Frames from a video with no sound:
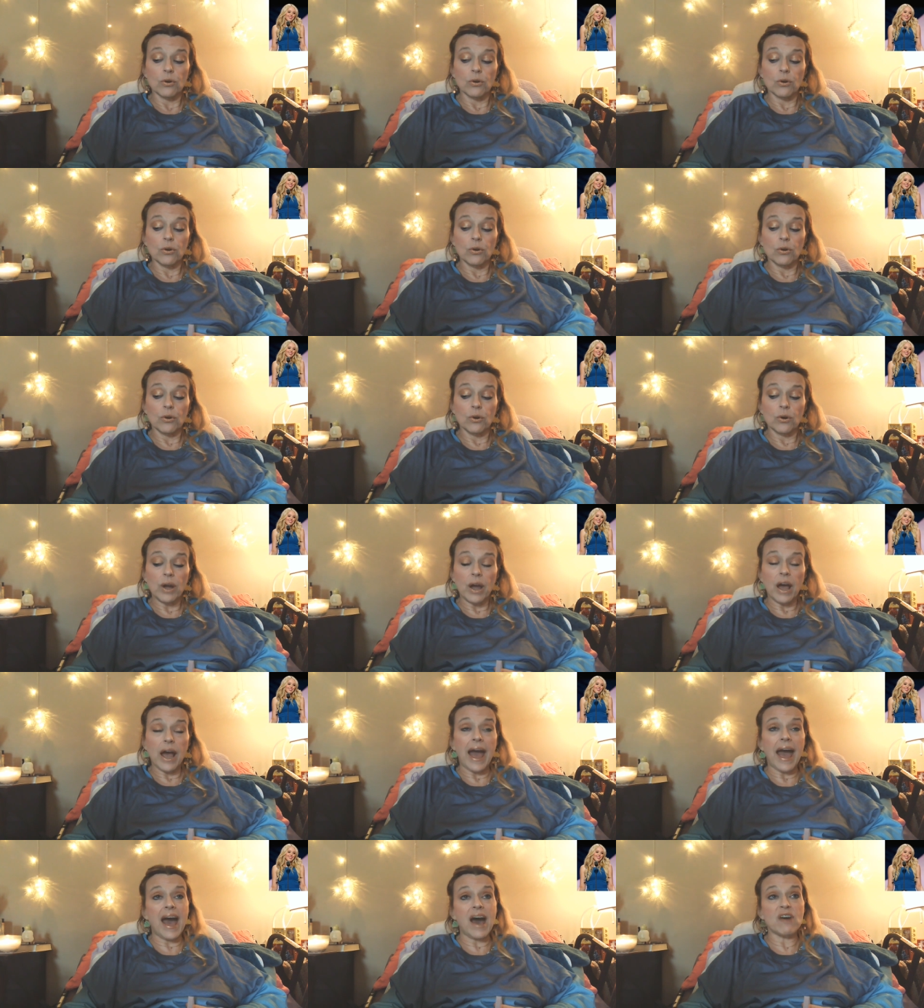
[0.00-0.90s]

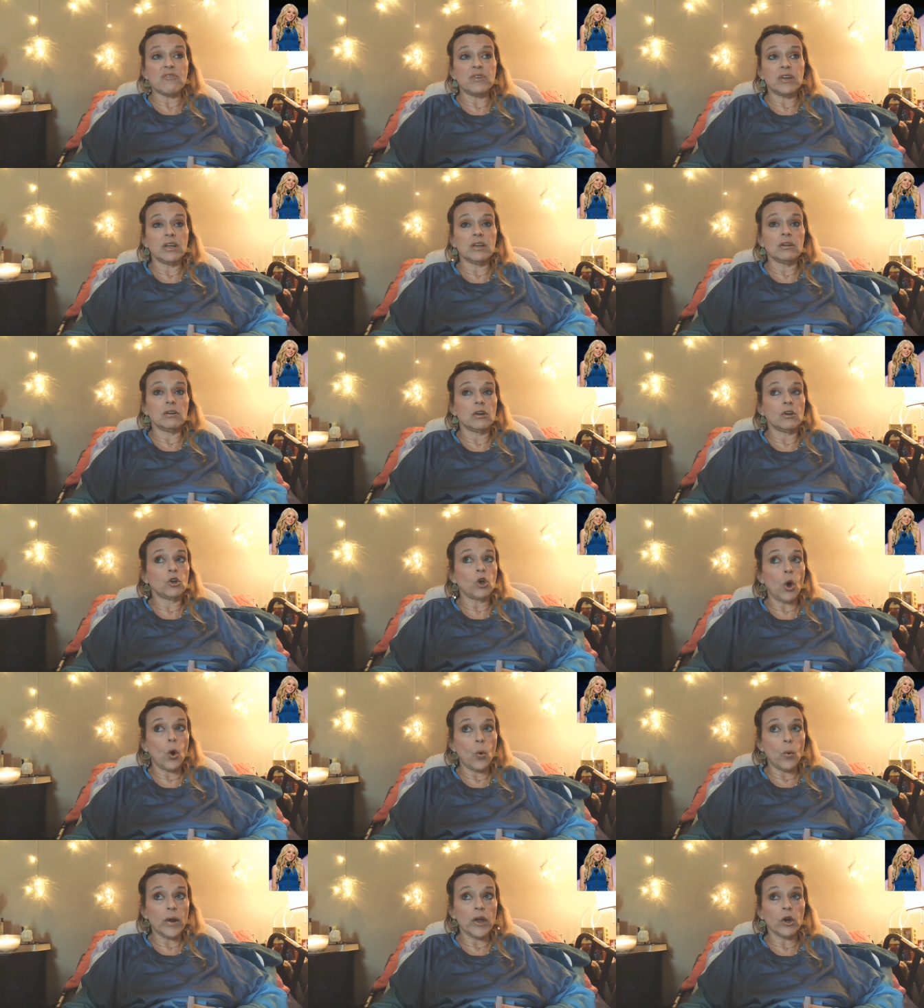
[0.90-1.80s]
having, going
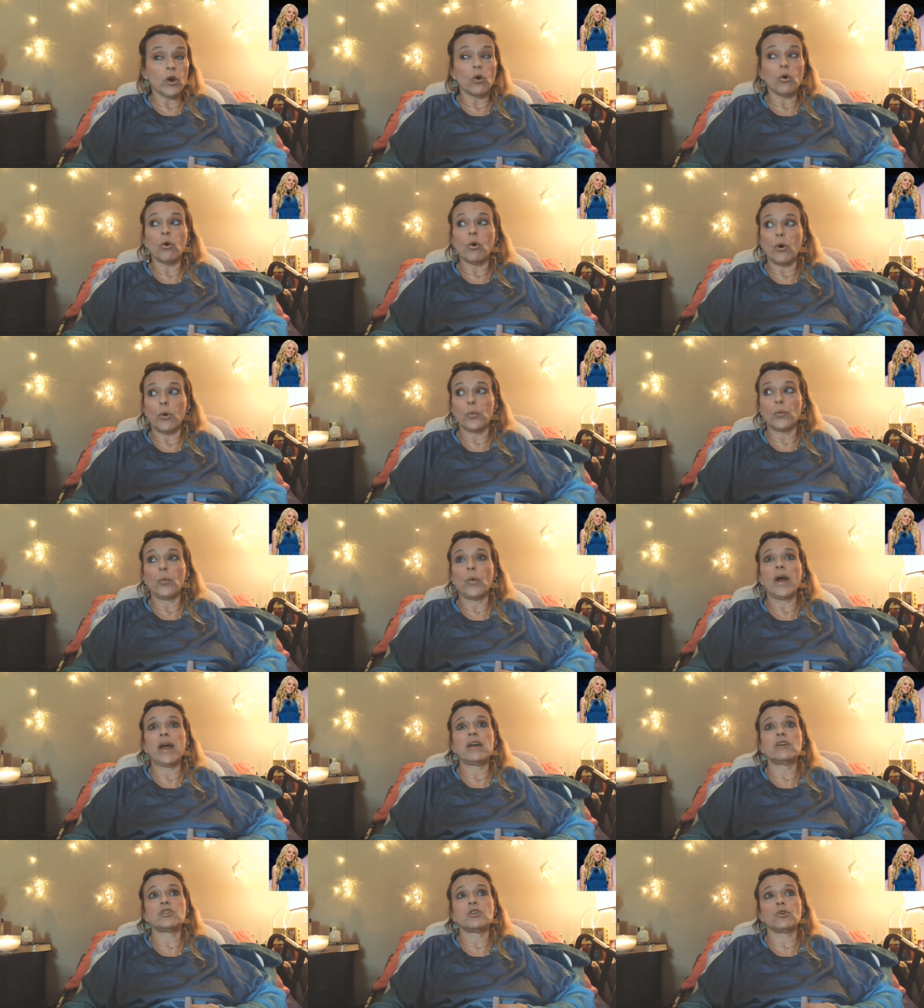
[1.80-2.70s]
her own way to
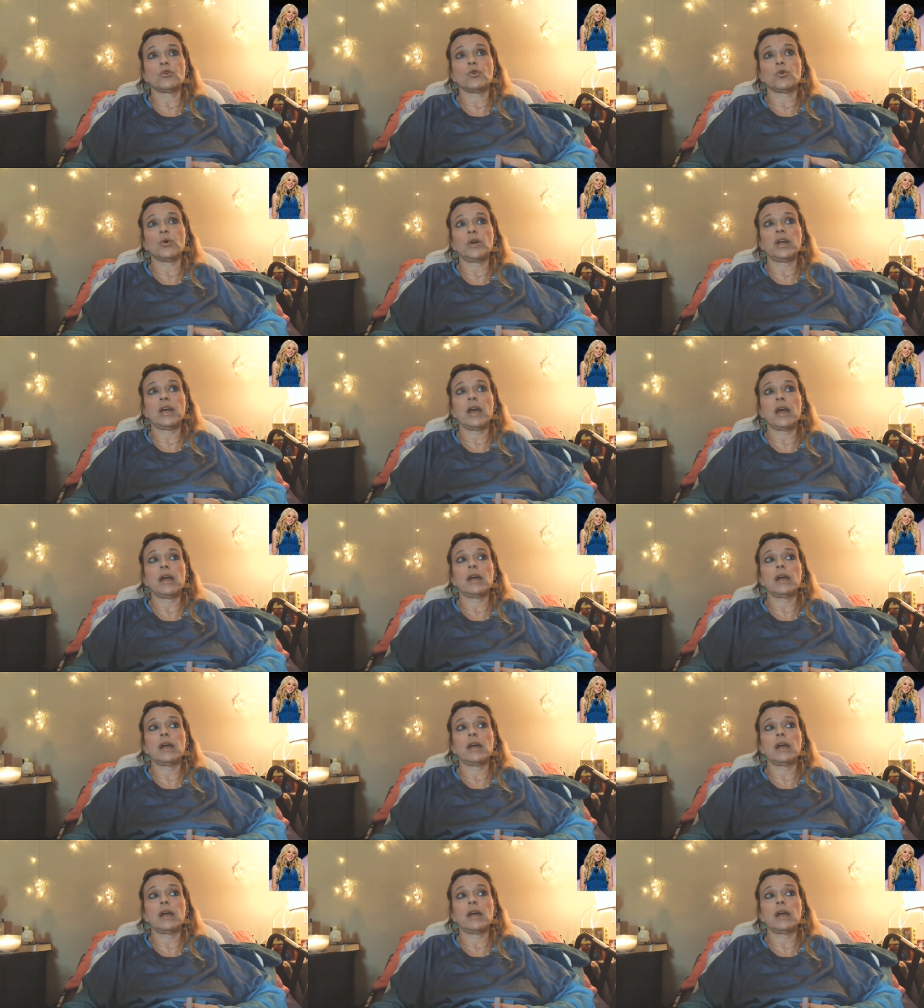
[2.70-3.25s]
create